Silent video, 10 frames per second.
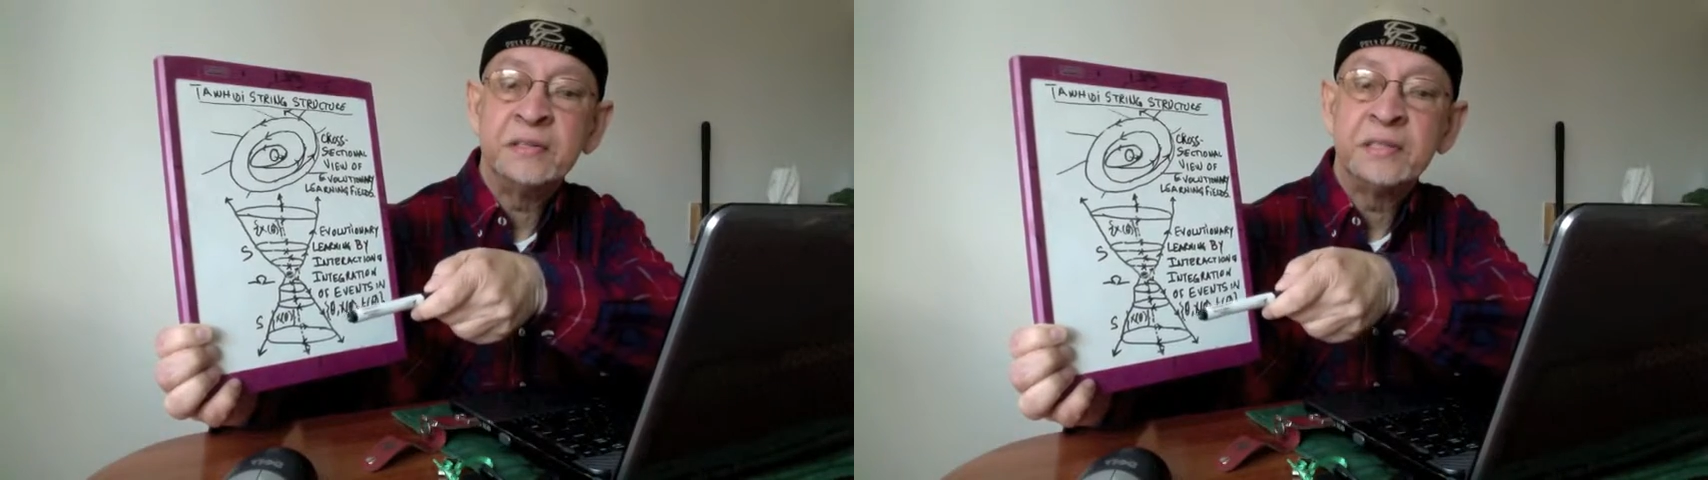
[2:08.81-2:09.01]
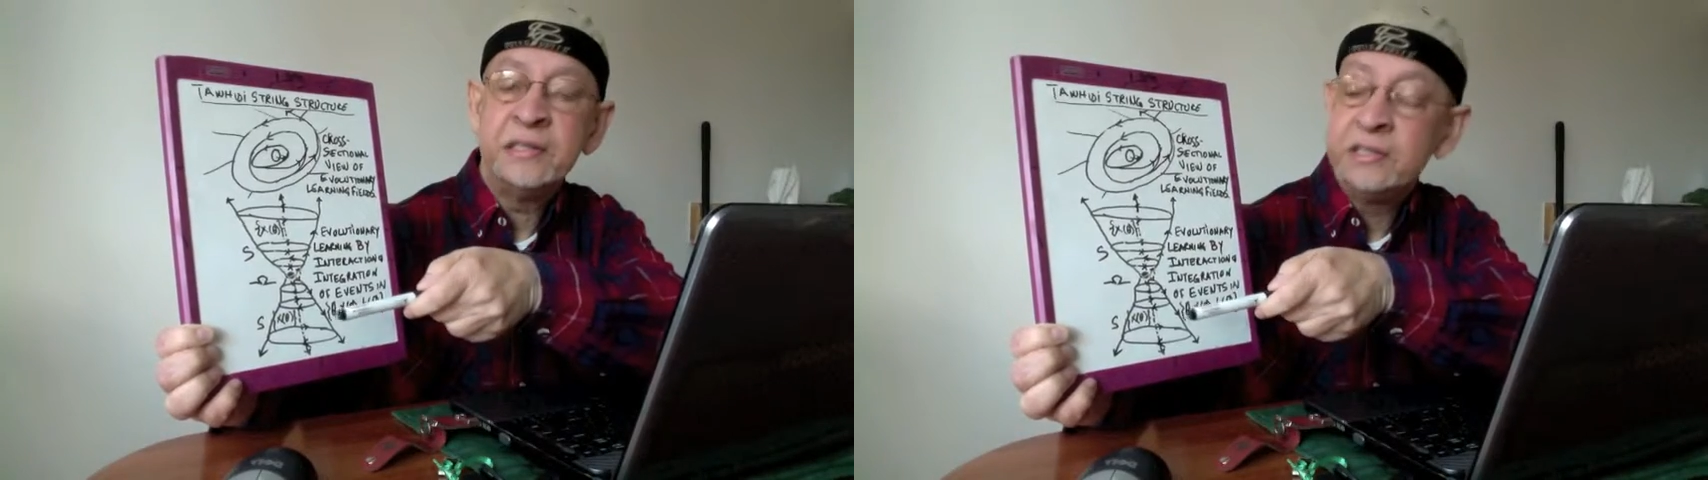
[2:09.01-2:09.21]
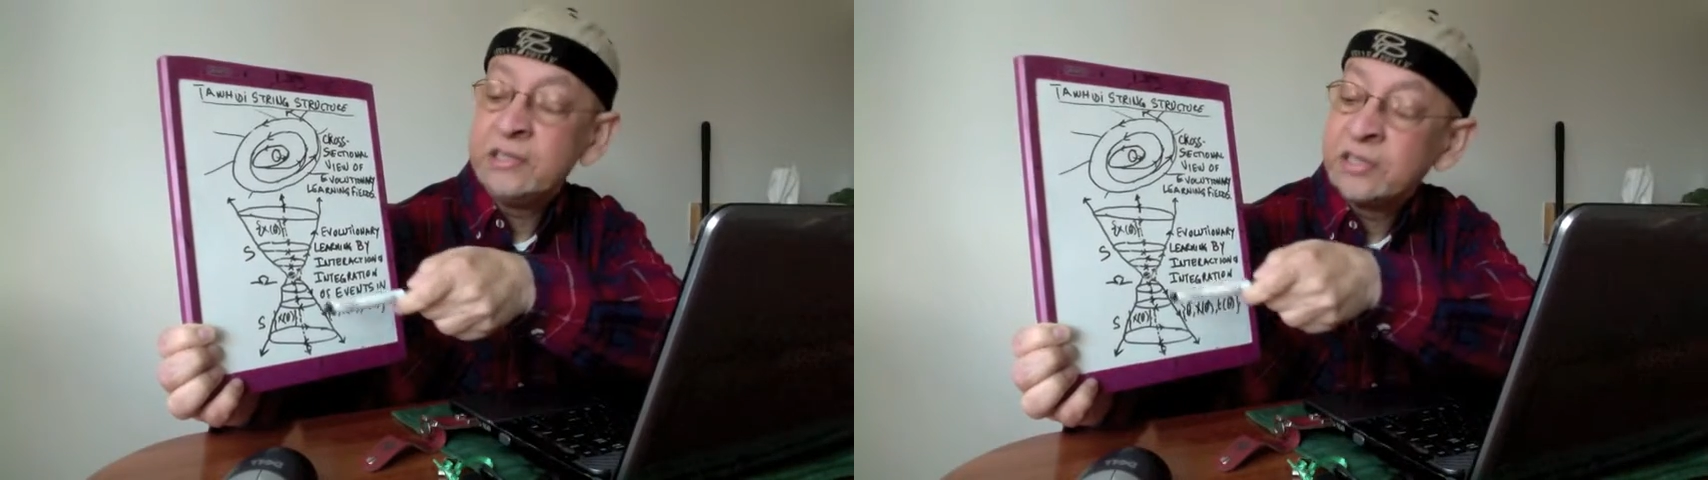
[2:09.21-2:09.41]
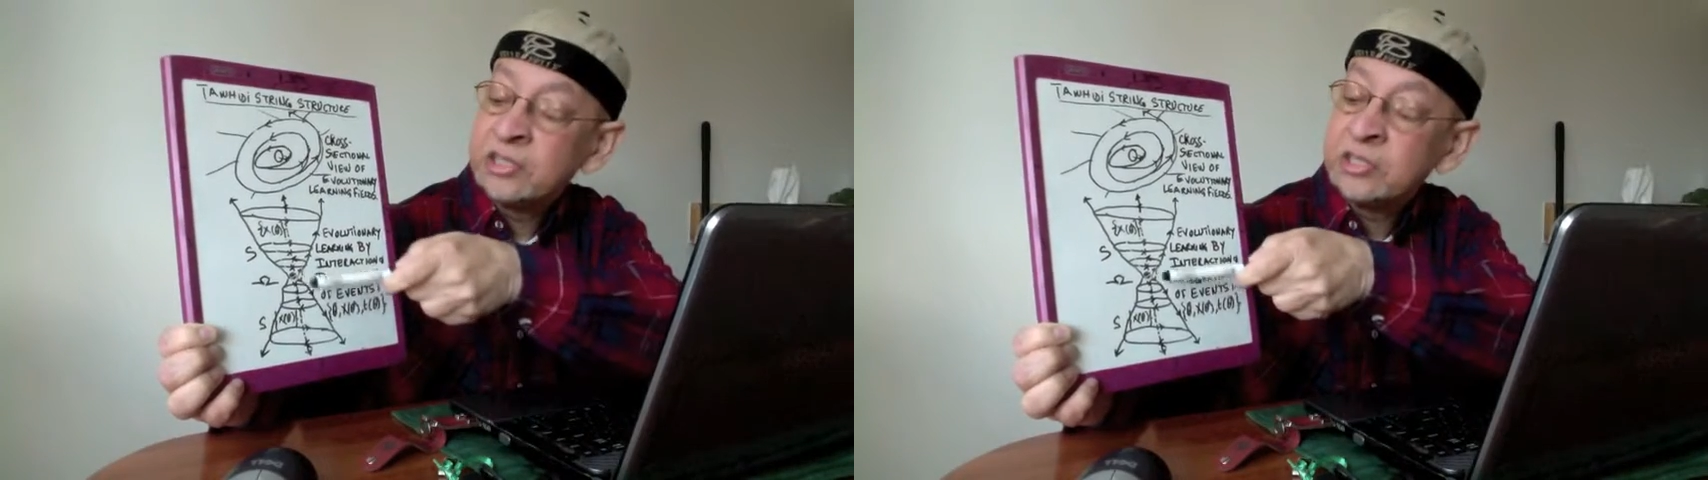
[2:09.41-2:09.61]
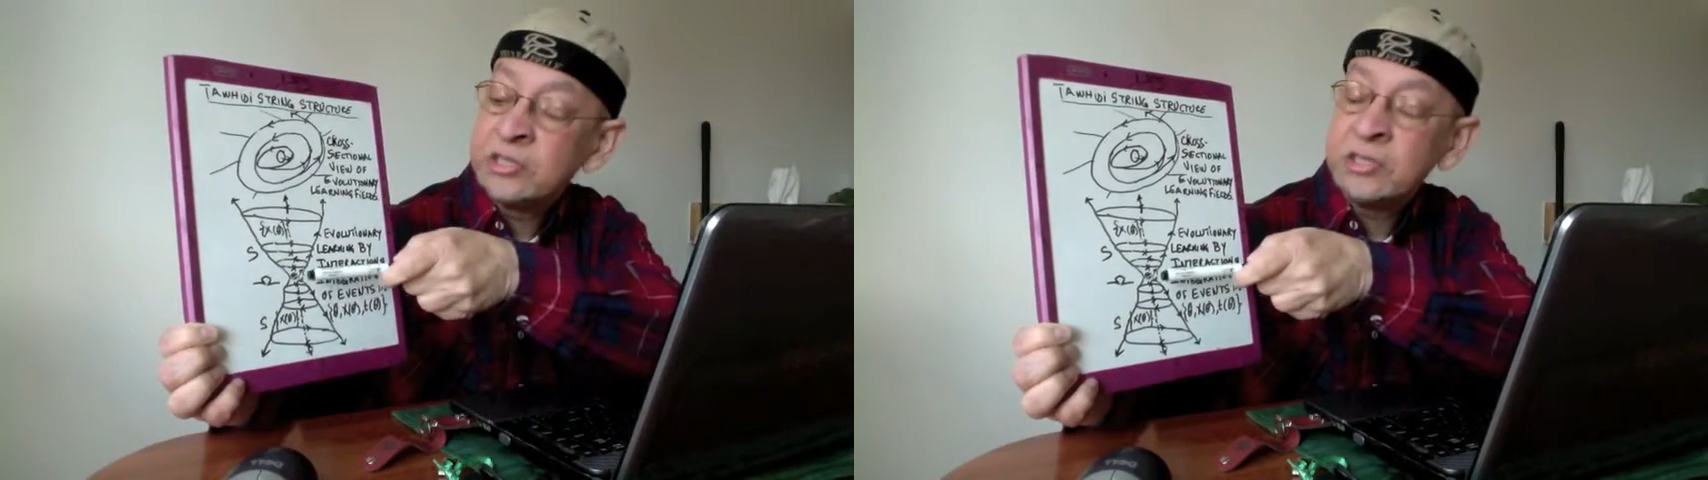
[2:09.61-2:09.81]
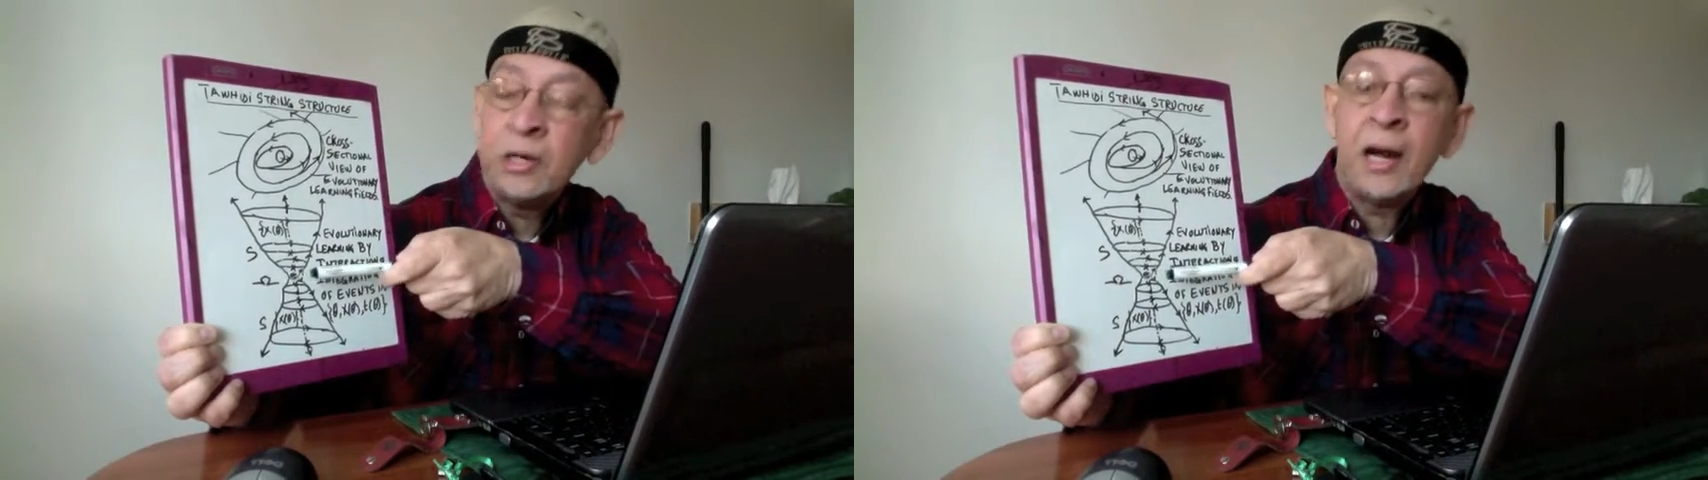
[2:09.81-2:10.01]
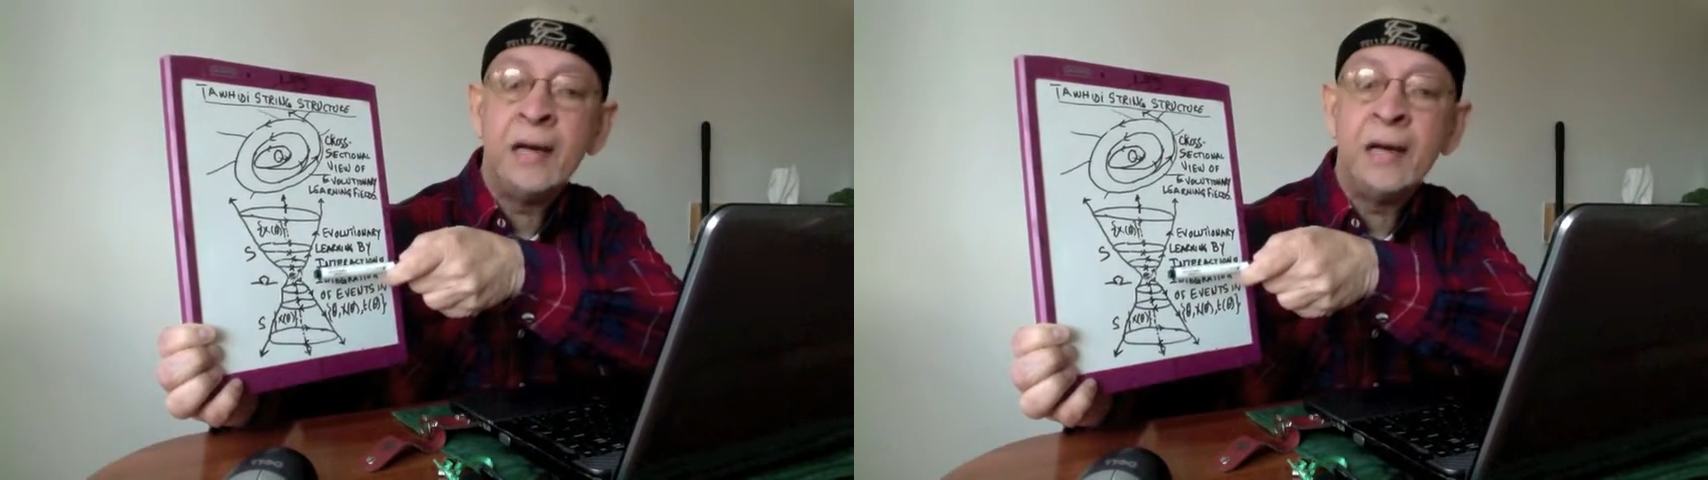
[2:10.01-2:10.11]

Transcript: Okay? This is the